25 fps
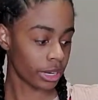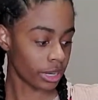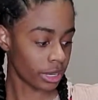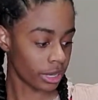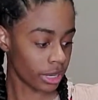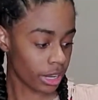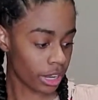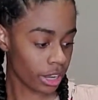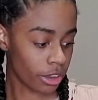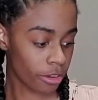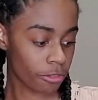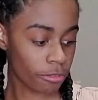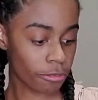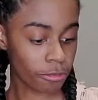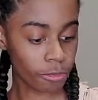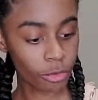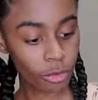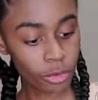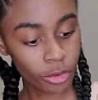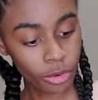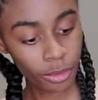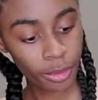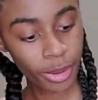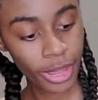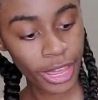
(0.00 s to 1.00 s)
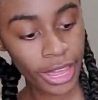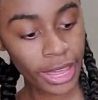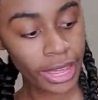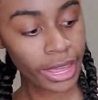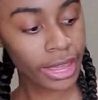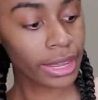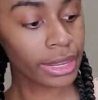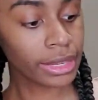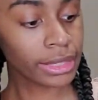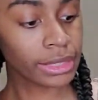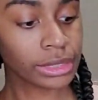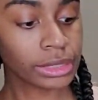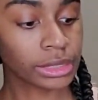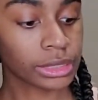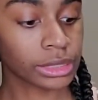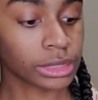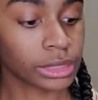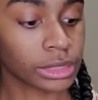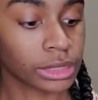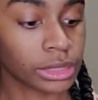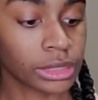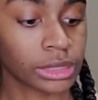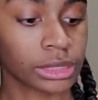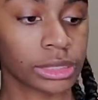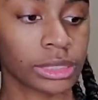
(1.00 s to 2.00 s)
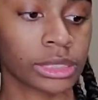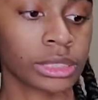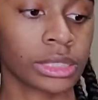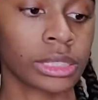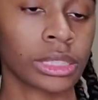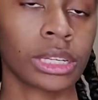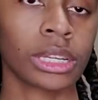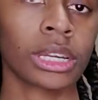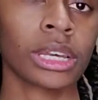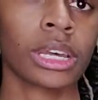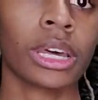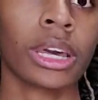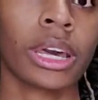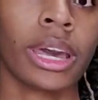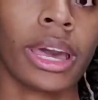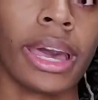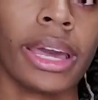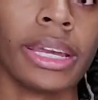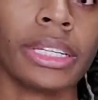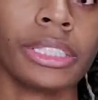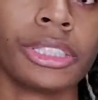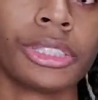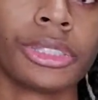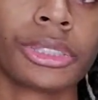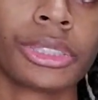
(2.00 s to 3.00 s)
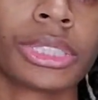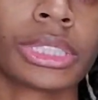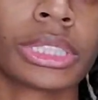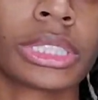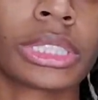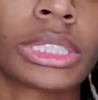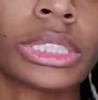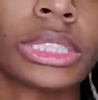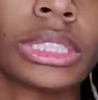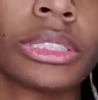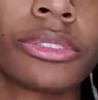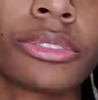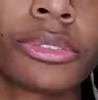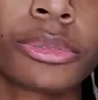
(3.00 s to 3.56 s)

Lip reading: now I have four bags, as you can see,